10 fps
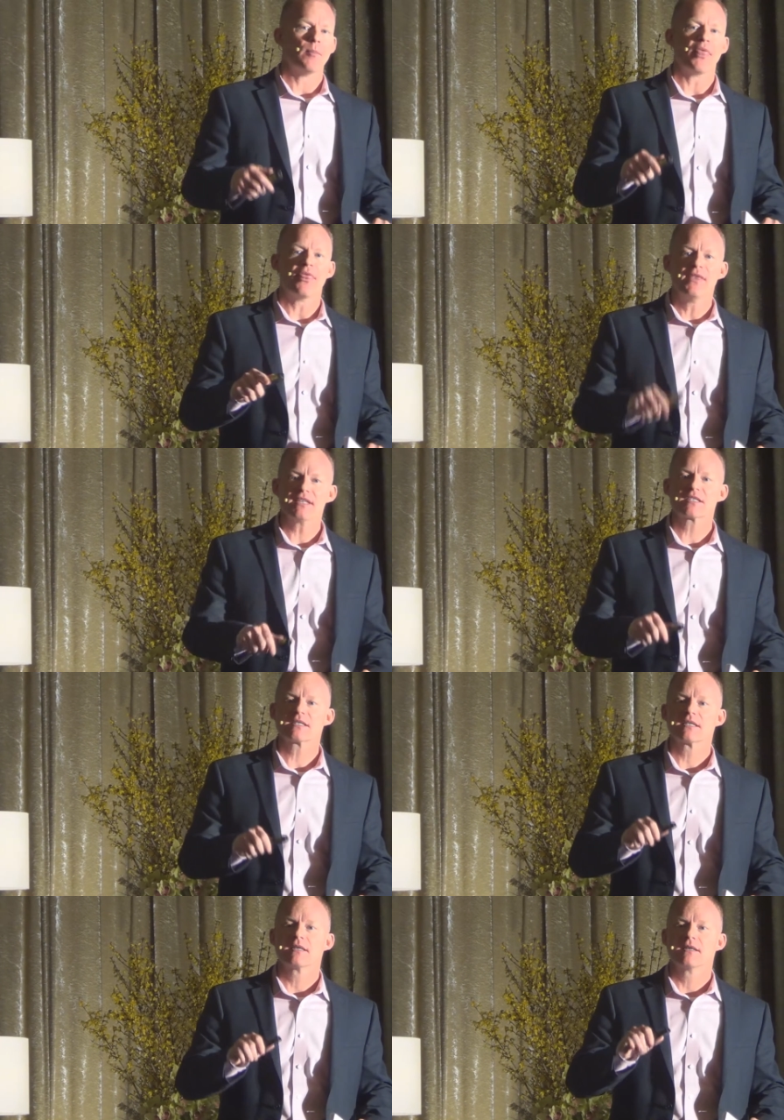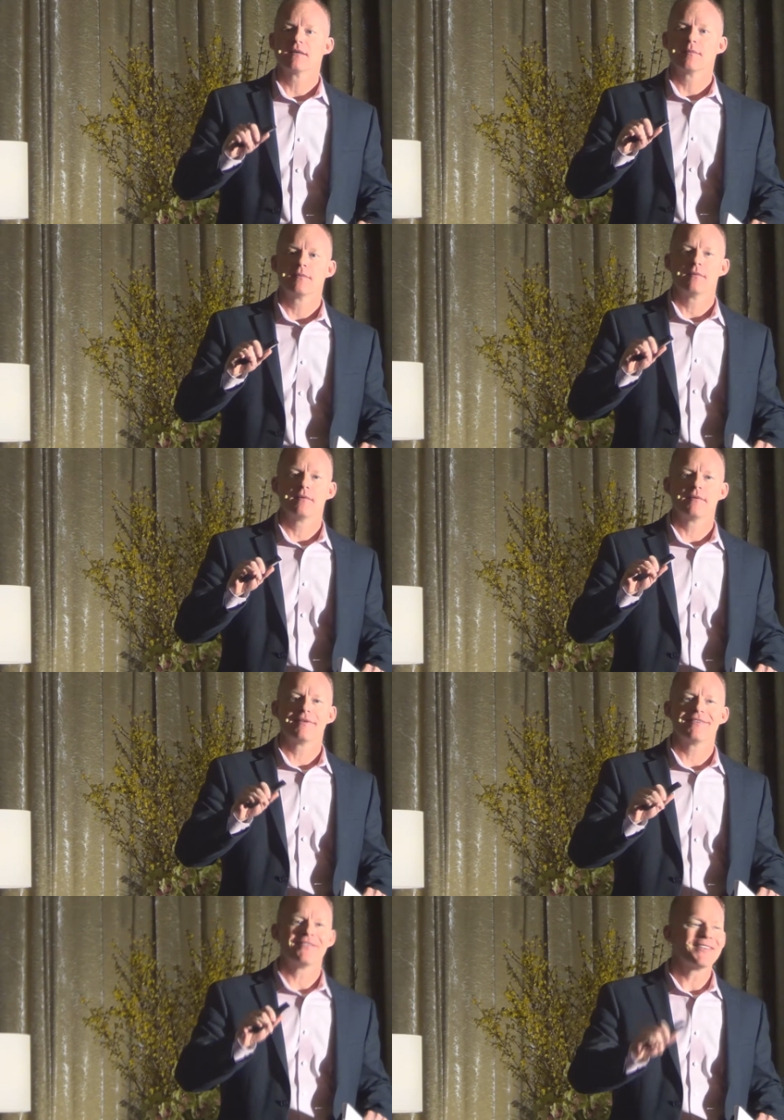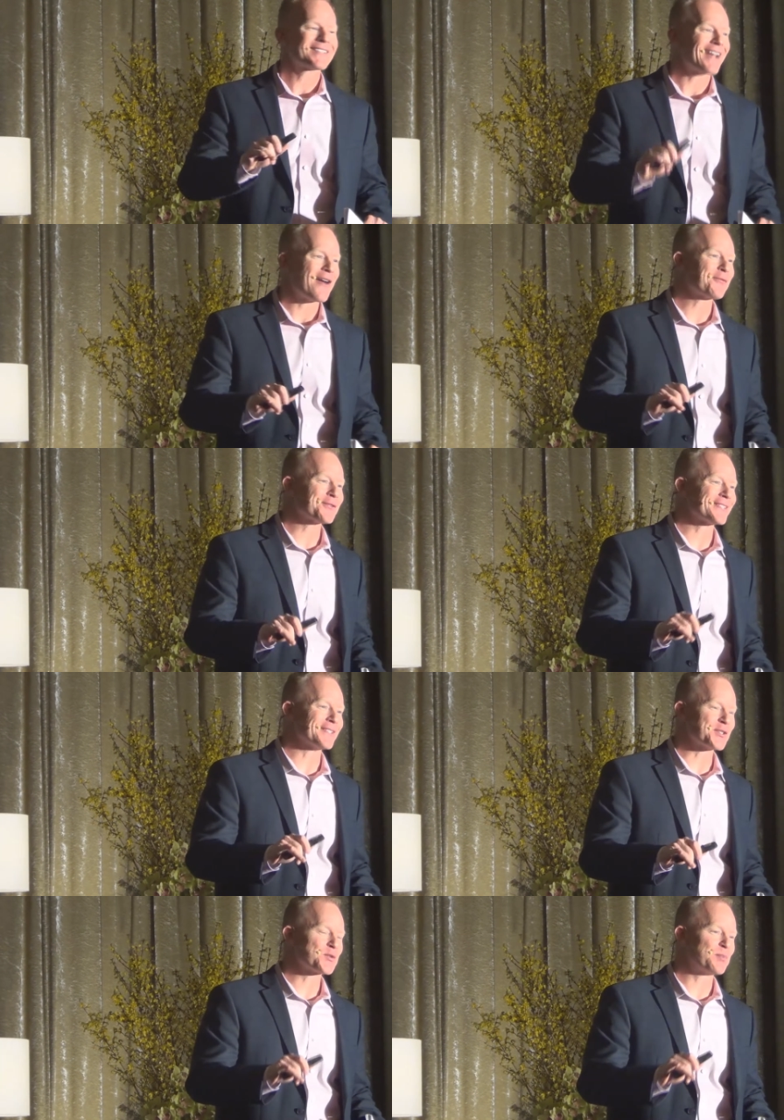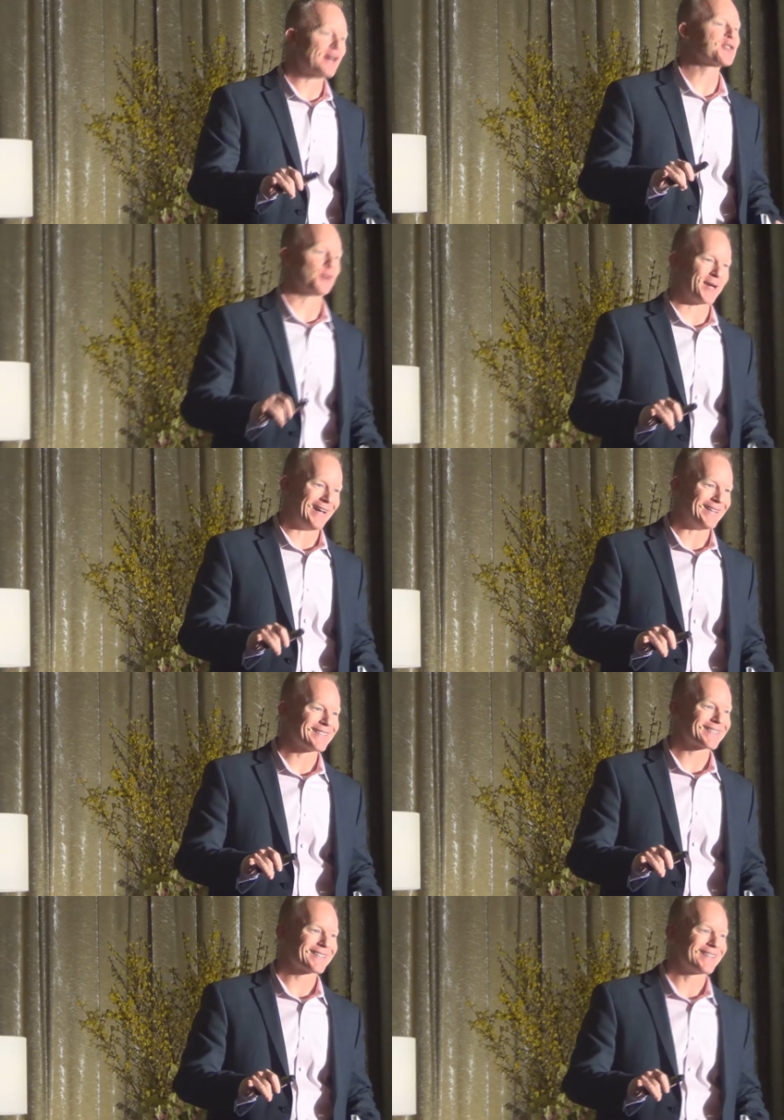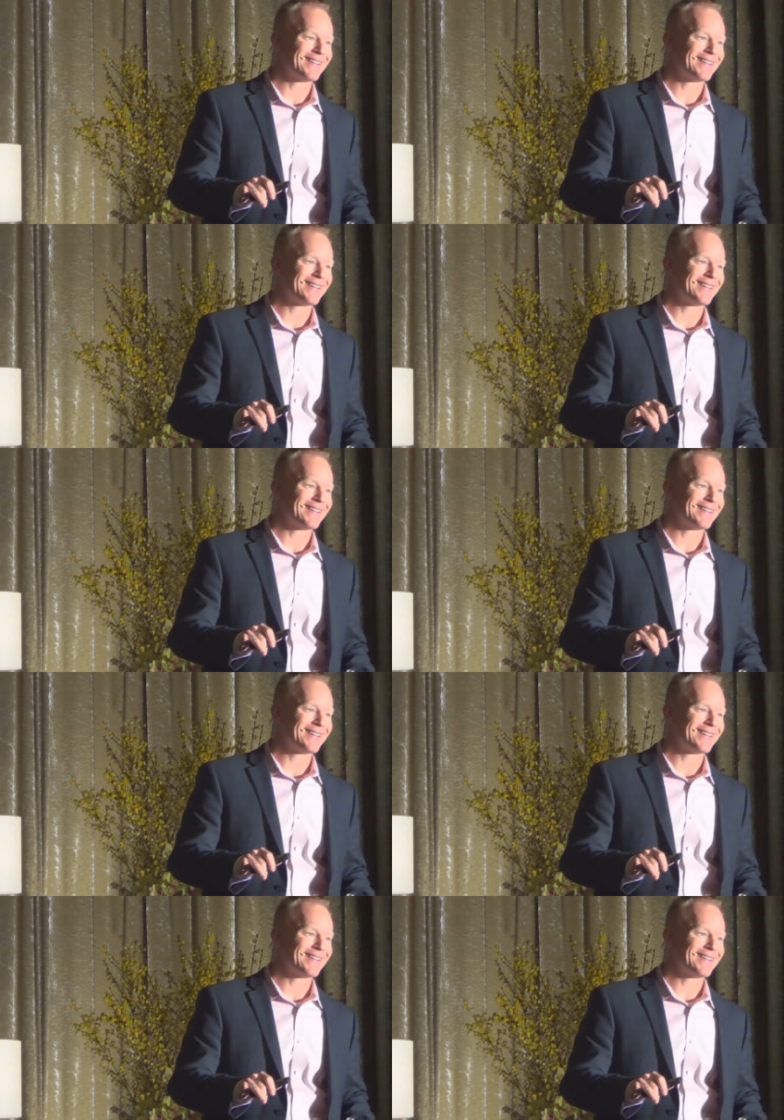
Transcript: But this conference is special, guys.